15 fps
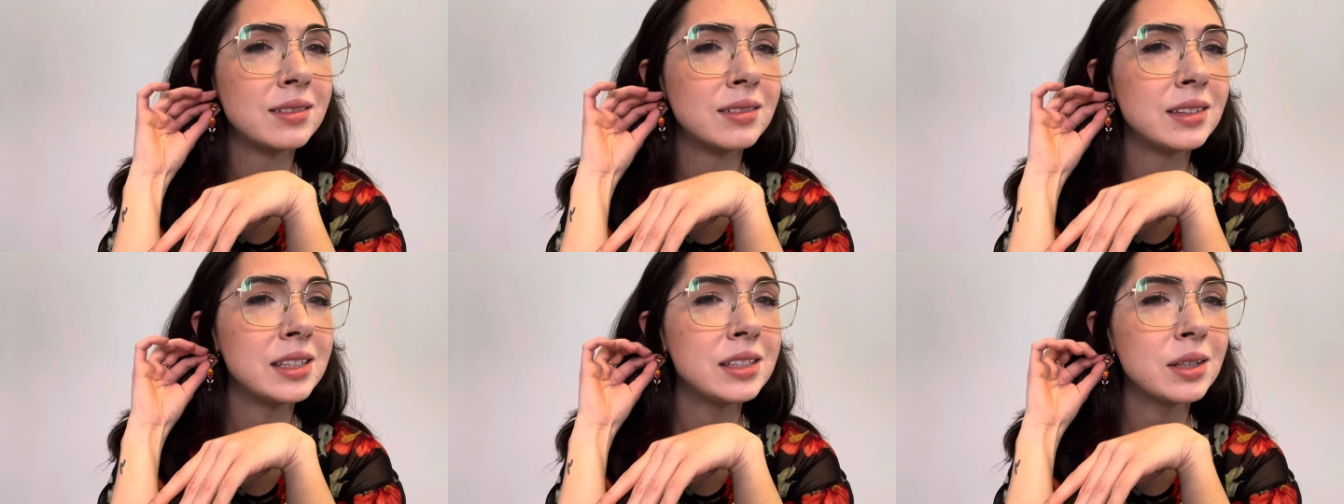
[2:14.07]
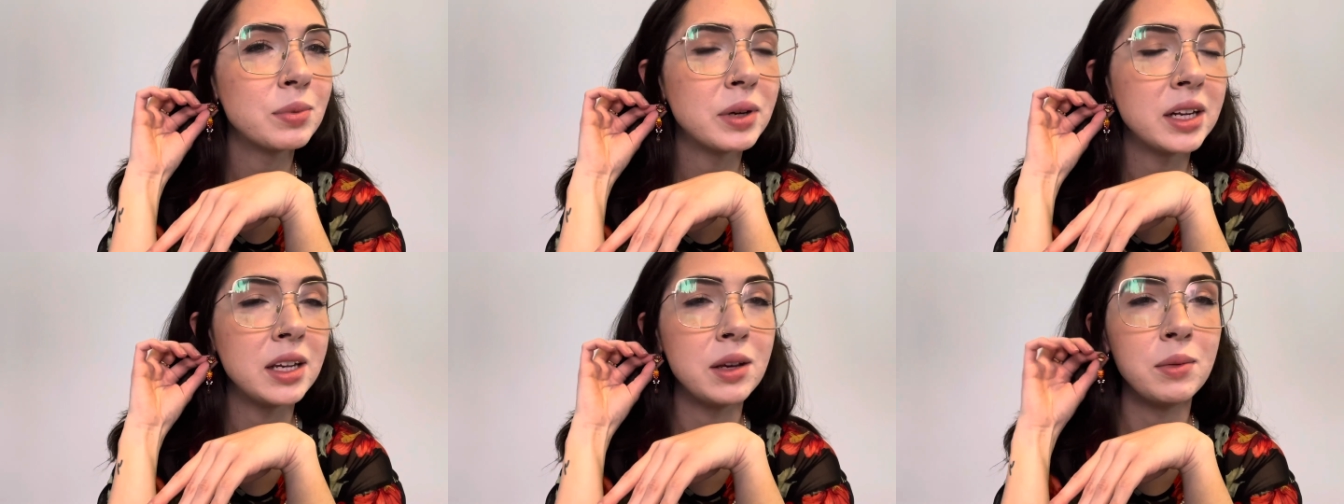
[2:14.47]
These look
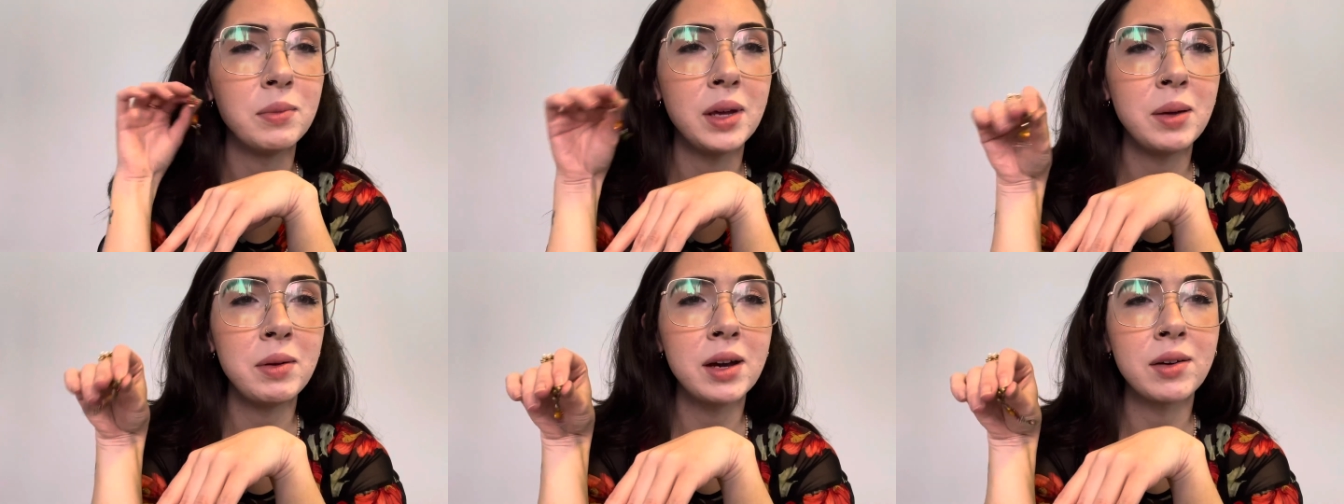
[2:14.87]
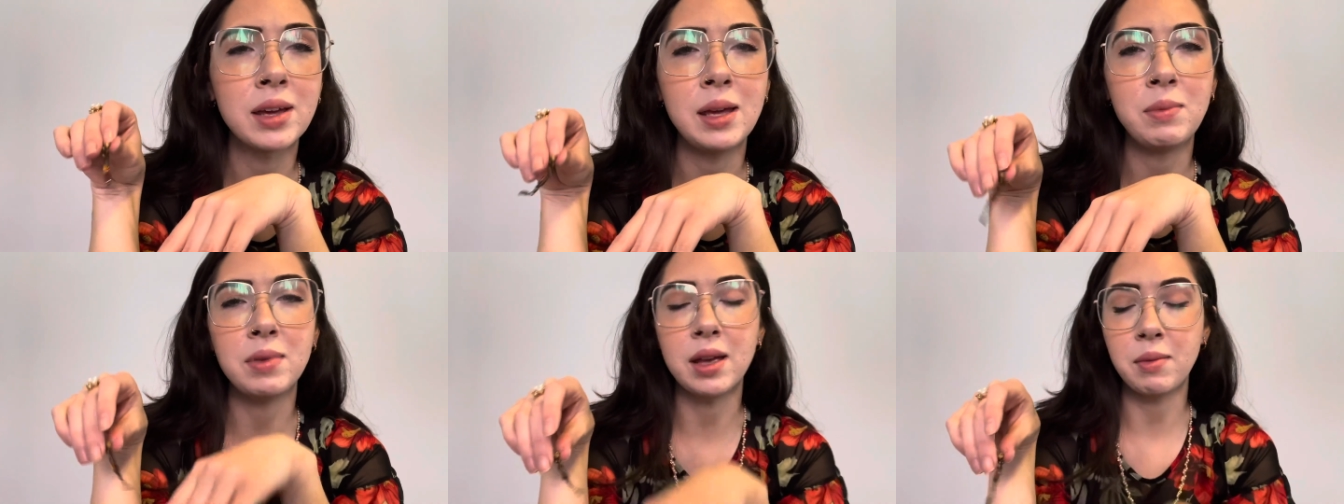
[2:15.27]
pretty cute. Maybe I'll
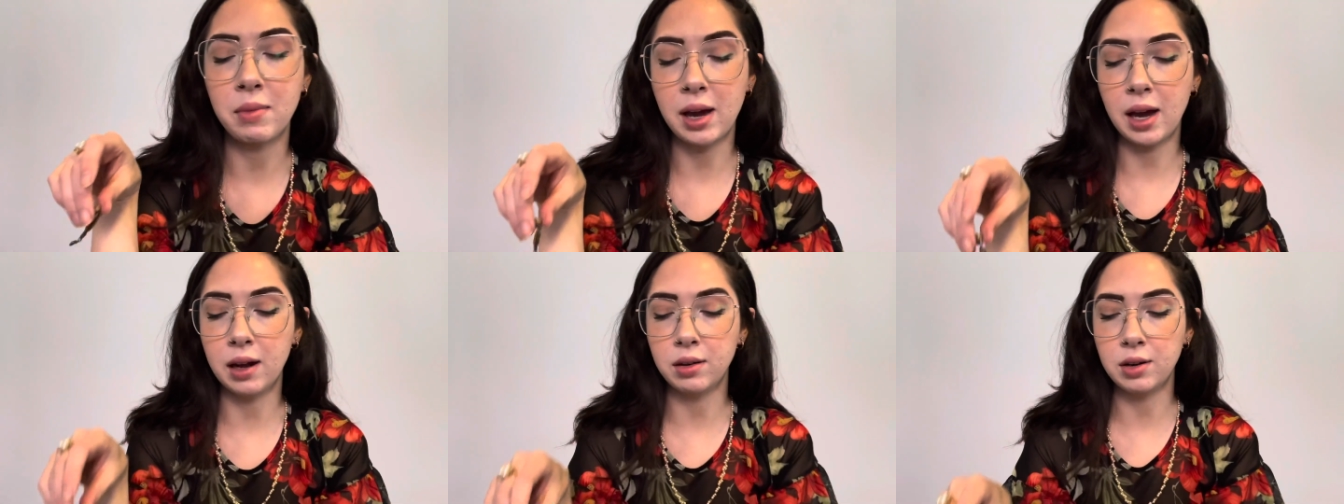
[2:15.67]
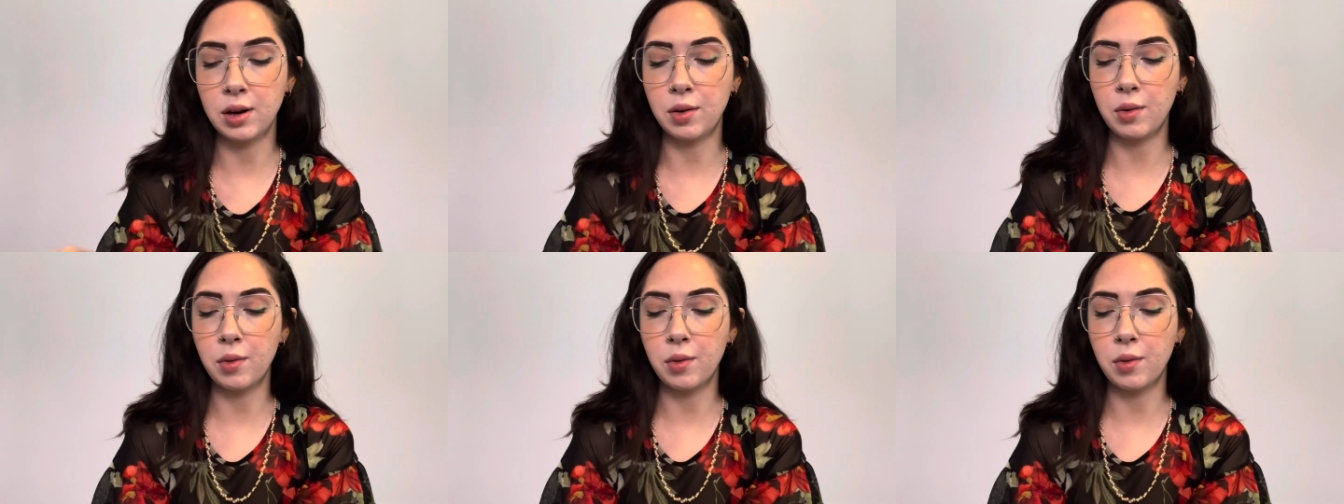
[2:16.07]
keep them. I don't know.